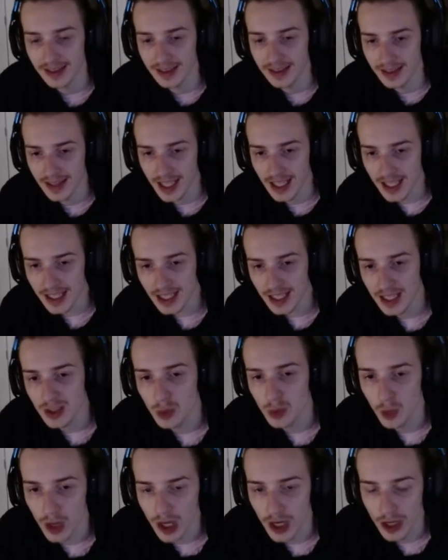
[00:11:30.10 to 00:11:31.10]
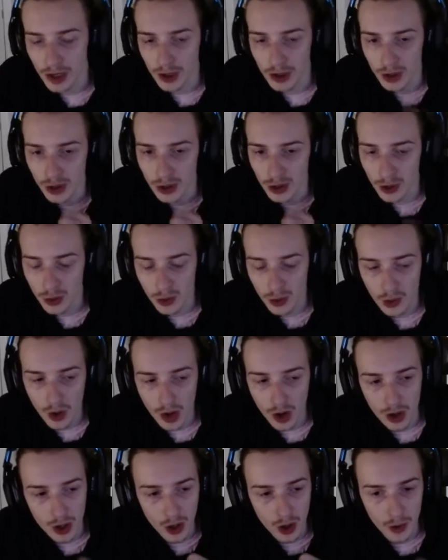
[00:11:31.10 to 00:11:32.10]
This is where you
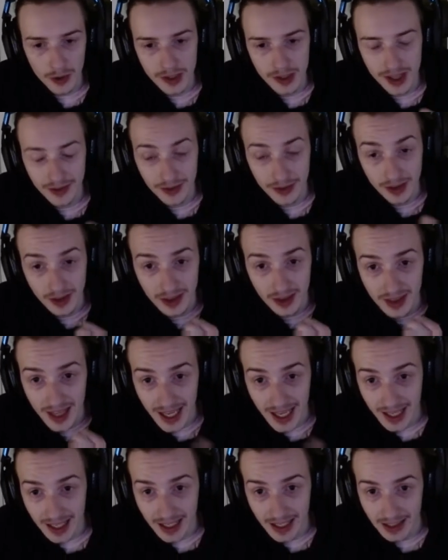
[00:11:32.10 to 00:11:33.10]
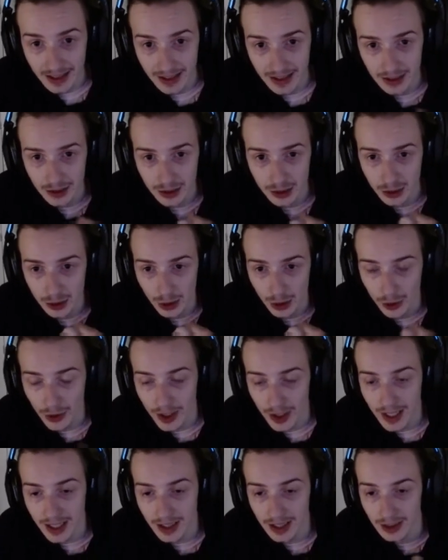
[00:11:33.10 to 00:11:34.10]
are going to have to think
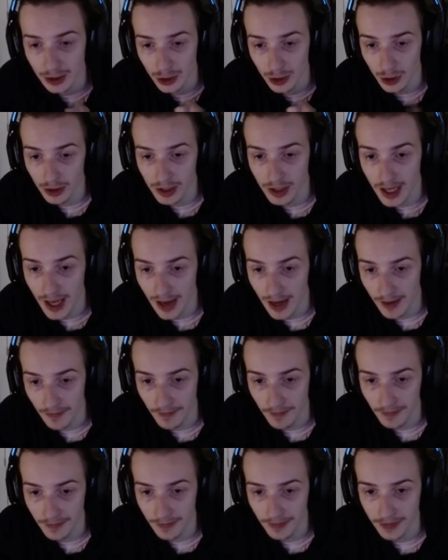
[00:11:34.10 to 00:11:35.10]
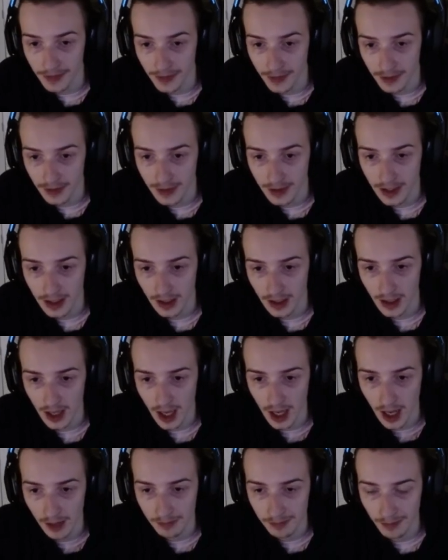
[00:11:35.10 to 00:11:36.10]
during your game
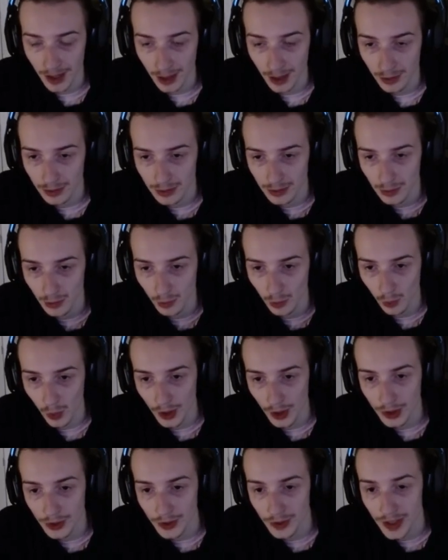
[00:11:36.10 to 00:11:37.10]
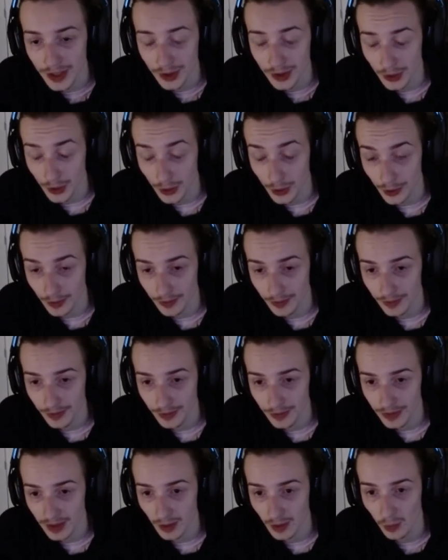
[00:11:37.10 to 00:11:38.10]
about what you need to do,
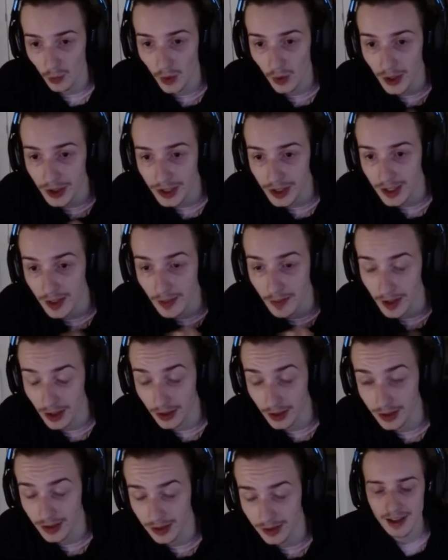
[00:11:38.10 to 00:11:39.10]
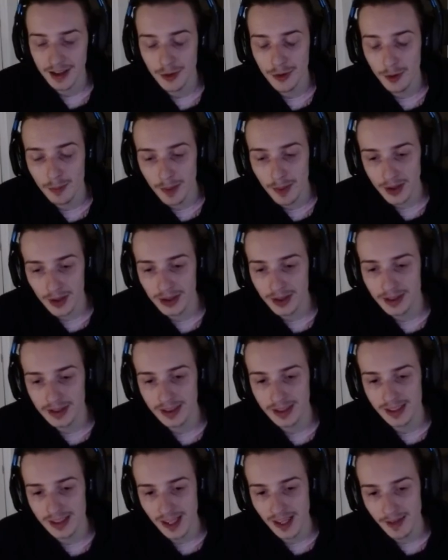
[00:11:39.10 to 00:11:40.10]
what you need to build. If you build
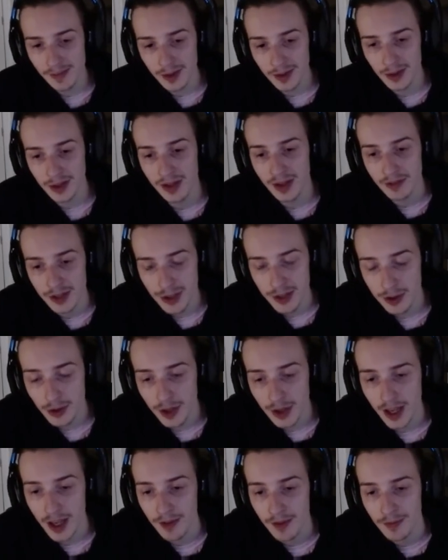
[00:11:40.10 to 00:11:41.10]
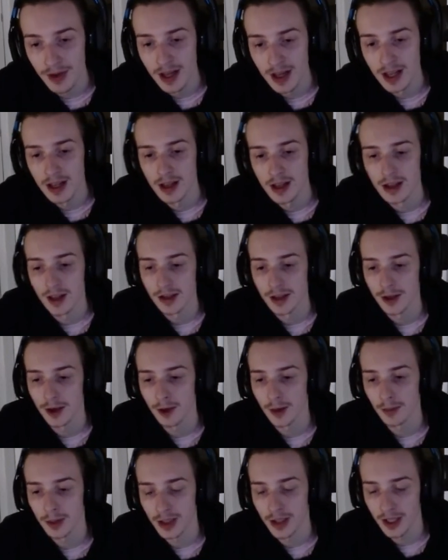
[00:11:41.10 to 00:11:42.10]
the same build every single game, there are
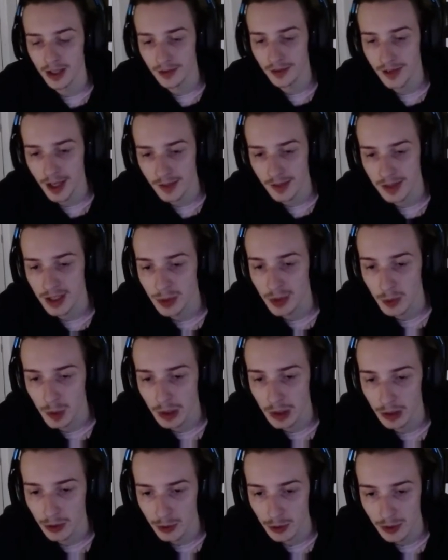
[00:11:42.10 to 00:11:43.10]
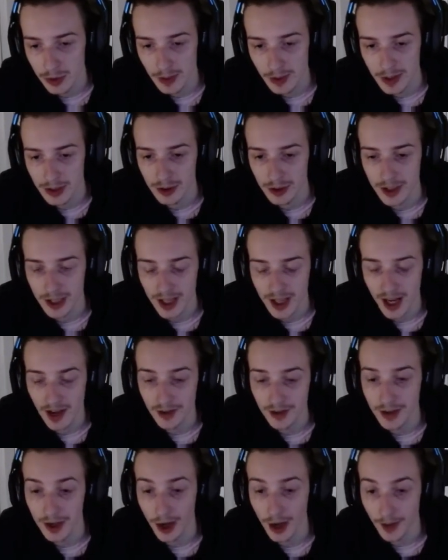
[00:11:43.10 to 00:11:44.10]
plenty of games that you will lose because you did not
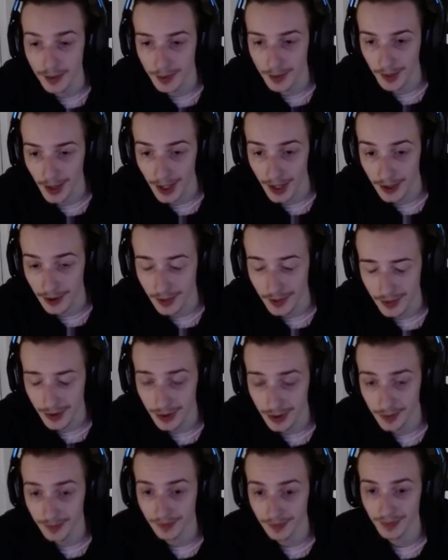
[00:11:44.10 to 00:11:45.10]
have the optimal items.